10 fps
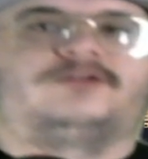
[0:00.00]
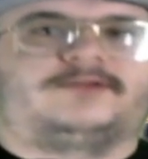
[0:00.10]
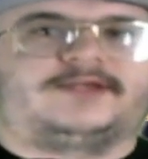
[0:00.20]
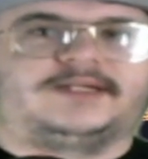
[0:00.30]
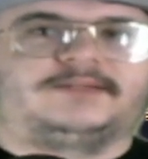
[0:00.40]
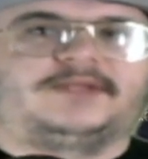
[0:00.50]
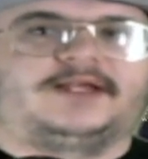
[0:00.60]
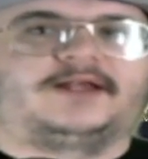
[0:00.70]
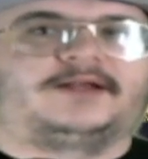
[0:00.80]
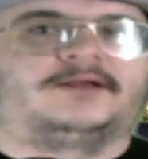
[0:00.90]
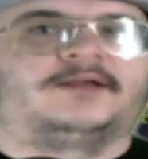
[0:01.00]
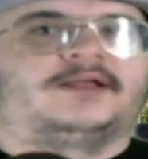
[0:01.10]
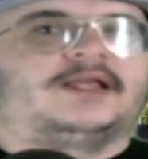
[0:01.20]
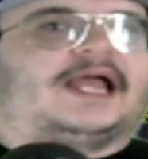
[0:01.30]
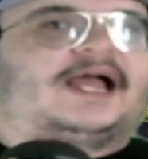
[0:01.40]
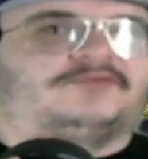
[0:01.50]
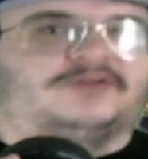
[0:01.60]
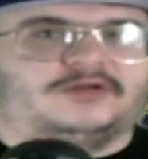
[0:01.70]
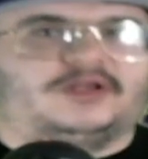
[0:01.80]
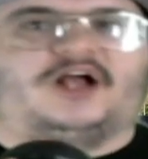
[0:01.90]
team did after
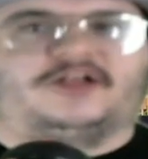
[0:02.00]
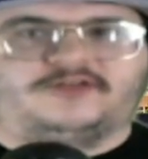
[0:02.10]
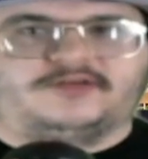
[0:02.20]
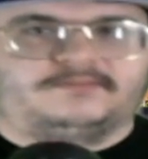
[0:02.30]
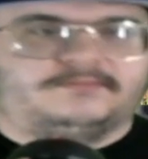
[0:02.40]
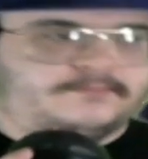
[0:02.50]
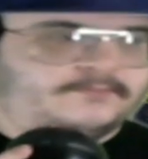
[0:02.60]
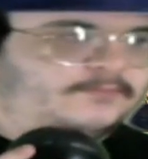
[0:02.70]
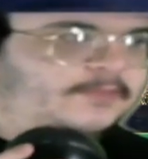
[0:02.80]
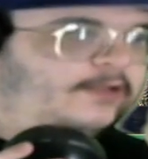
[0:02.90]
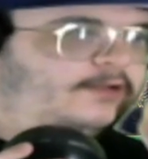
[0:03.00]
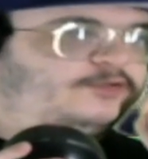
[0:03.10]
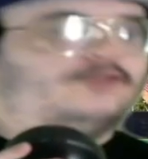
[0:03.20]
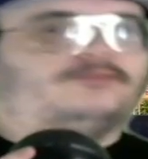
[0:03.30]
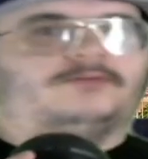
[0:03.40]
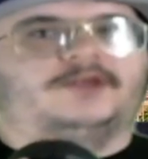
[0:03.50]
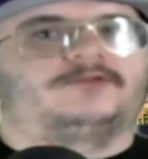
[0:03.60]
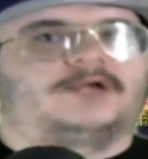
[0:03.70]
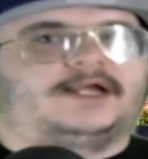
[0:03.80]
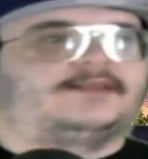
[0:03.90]
a loss. Just was,
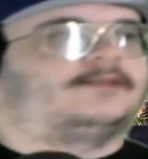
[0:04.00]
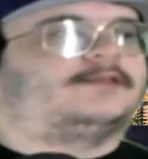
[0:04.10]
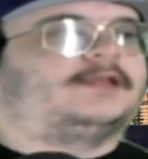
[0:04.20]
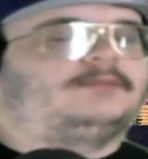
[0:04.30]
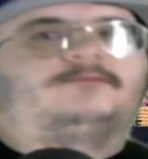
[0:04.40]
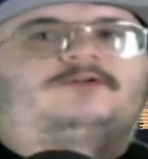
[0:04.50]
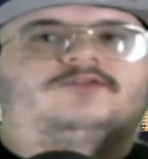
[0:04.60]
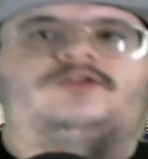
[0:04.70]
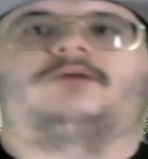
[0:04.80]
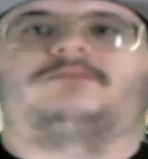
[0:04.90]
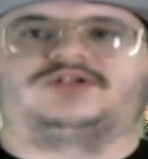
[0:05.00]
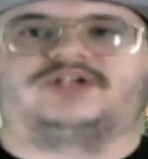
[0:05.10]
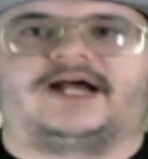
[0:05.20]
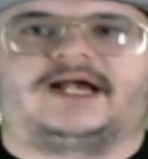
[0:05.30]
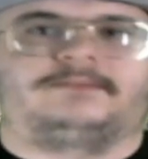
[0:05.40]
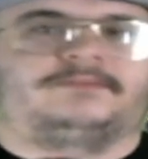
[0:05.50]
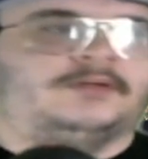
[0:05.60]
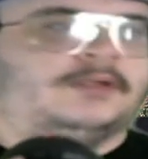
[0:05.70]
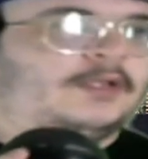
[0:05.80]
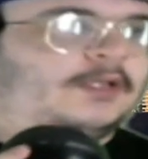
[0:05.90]
right? The team was so much hype
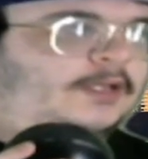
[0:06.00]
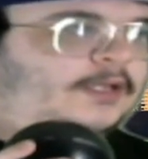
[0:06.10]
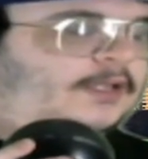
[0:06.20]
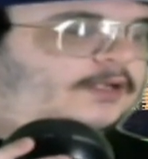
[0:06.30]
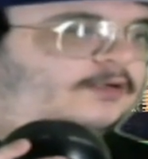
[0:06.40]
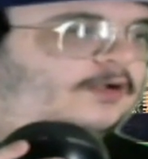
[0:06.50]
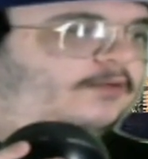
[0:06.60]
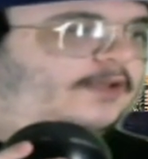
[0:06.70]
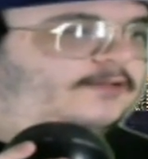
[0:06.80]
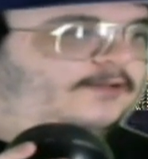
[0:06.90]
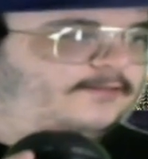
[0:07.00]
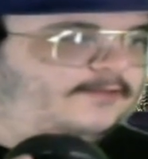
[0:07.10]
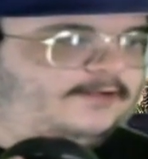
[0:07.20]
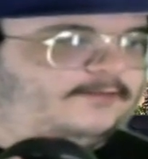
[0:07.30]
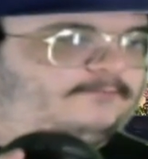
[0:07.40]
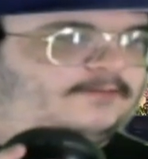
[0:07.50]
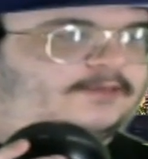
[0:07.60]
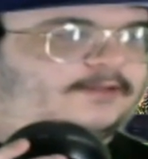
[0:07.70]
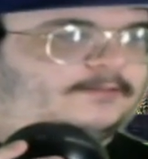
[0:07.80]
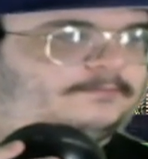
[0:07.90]
going into the season with
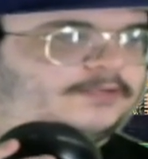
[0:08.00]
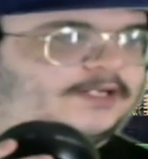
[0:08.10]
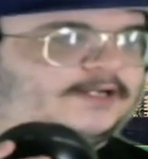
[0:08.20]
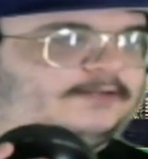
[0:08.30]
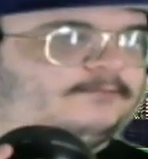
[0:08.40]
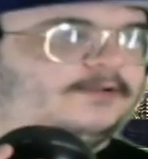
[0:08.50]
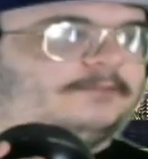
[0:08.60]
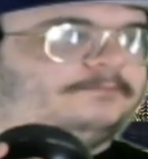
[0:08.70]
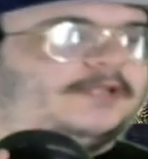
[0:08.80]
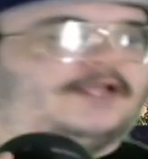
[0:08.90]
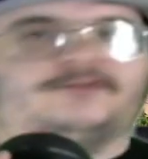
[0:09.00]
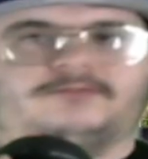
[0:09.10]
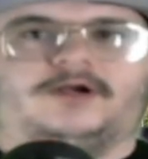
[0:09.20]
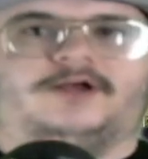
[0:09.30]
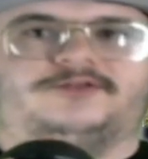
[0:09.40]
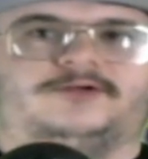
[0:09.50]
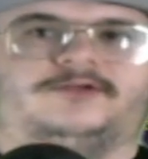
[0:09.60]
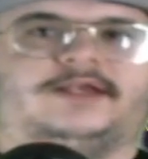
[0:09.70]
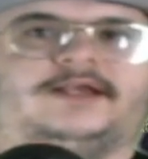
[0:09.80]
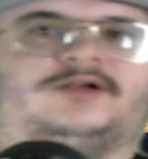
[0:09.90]
probably one of the best
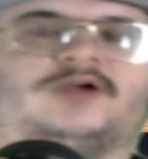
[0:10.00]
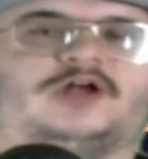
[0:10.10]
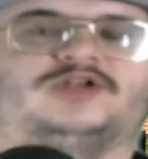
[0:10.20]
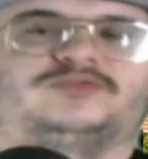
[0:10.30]
rosters in college